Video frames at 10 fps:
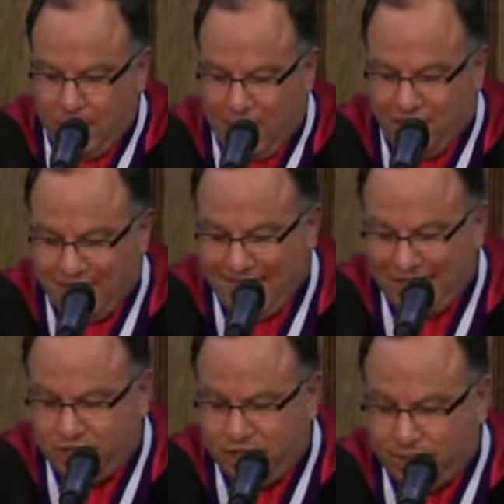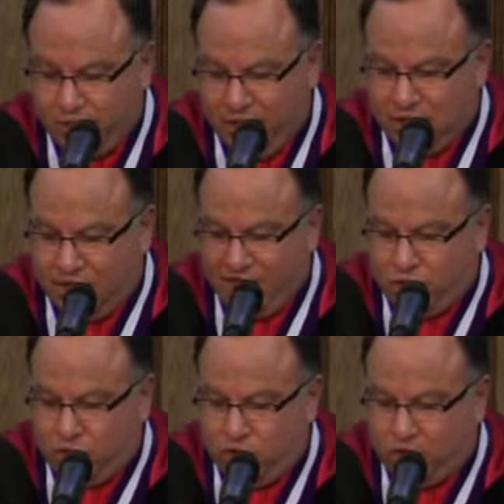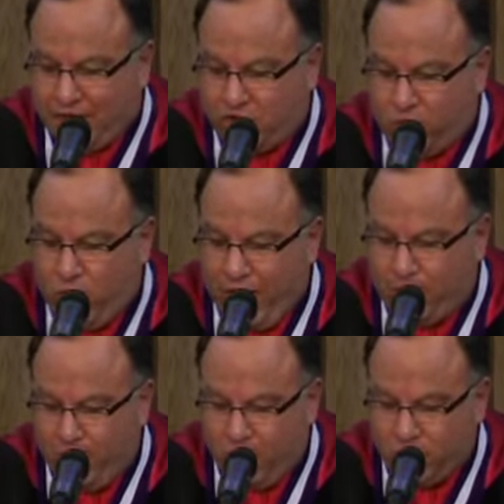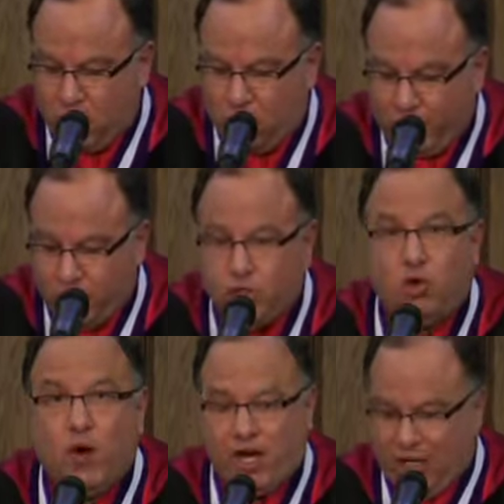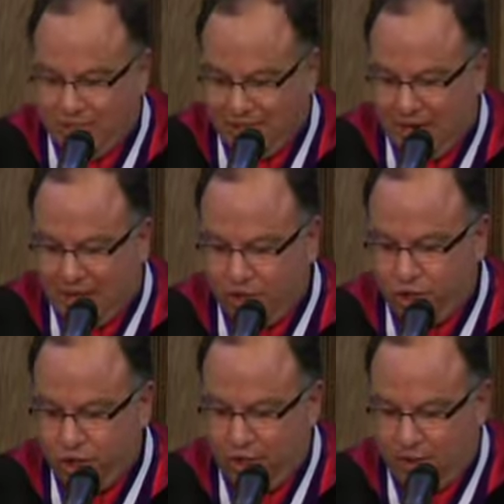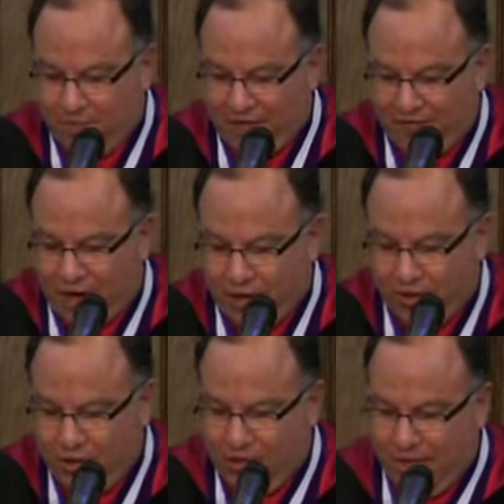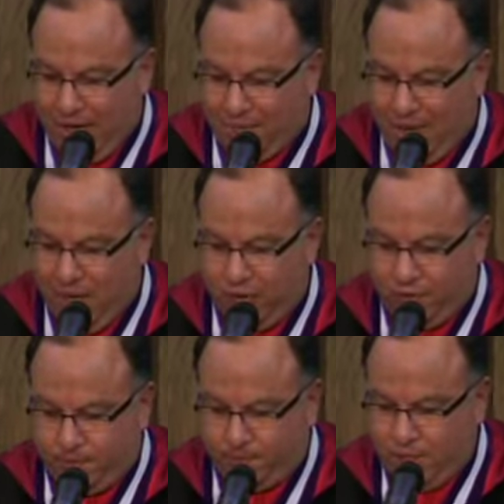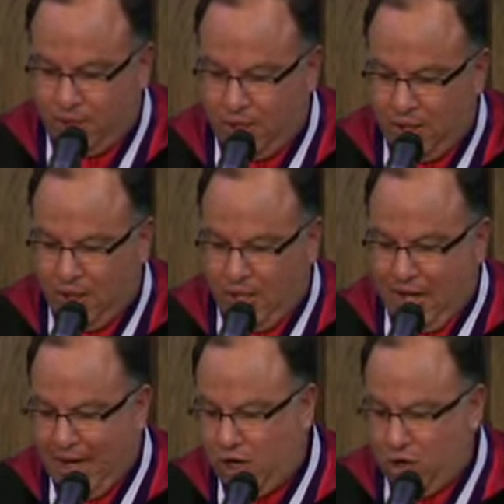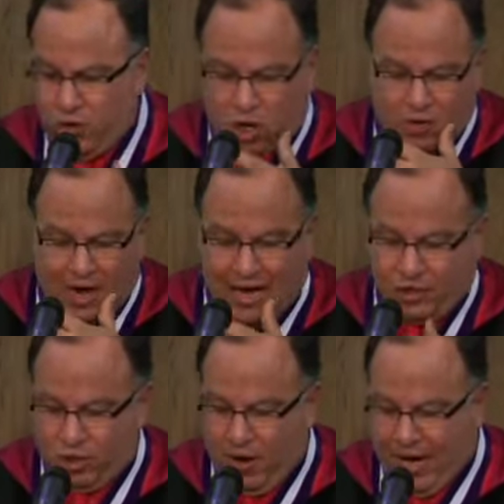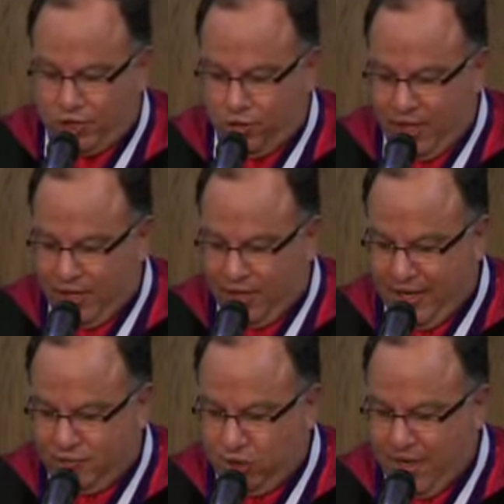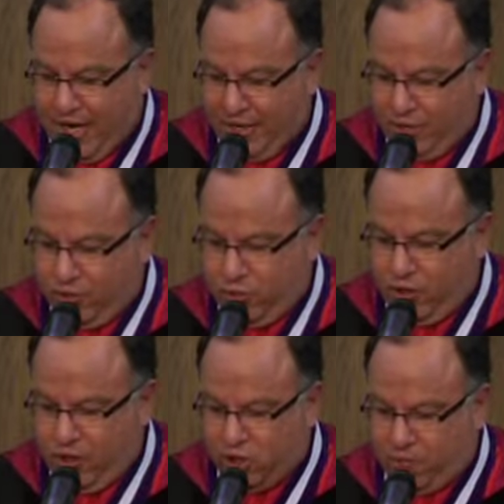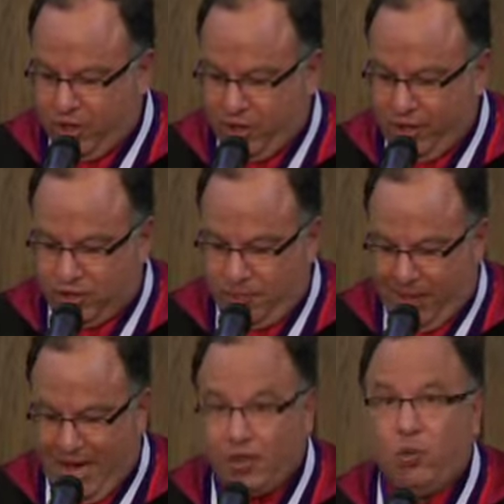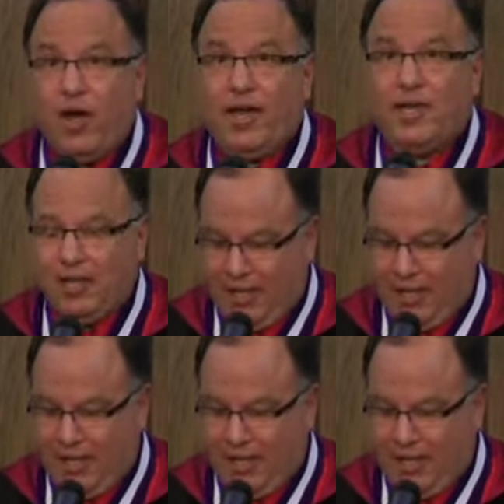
Of the 10 siblings of these two sets of grandparents, only two went on to college my father and my mother. And although neither graduated, they illuminated through their experience a pathway